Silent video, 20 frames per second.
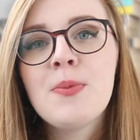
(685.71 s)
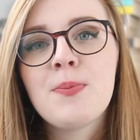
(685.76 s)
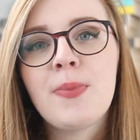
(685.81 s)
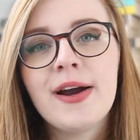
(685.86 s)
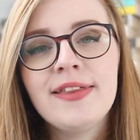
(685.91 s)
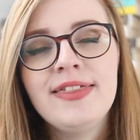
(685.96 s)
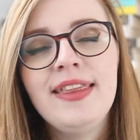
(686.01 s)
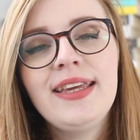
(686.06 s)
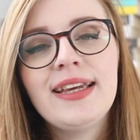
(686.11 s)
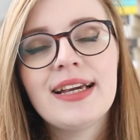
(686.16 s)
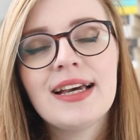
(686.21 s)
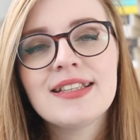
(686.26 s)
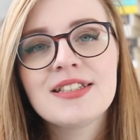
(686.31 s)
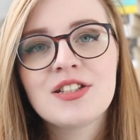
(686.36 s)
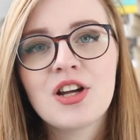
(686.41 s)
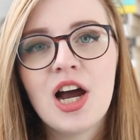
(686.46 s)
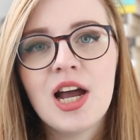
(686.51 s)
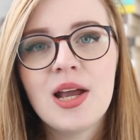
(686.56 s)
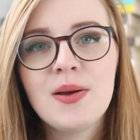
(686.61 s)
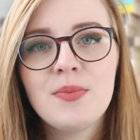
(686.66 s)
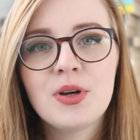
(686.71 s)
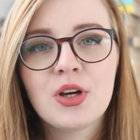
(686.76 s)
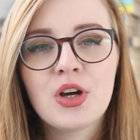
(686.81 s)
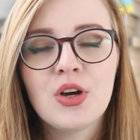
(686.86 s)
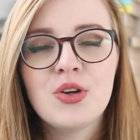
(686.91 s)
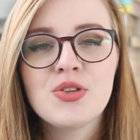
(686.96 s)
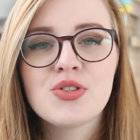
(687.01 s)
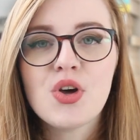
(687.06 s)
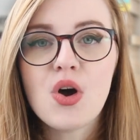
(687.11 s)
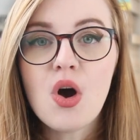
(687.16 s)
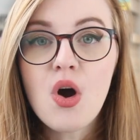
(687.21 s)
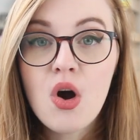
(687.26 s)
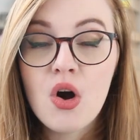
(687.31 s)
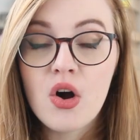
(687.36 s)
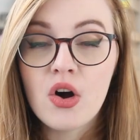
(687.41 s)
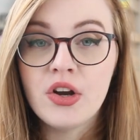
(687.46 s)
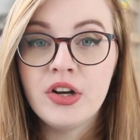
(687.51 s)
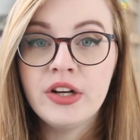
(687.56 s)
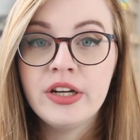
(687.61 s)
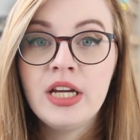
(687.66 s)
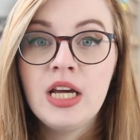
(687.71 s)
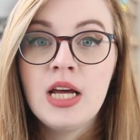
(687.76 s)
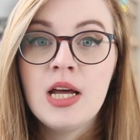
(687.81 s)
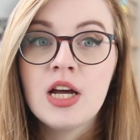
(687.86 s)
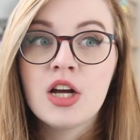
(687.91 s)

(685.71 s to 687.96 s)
but I think as time goes on,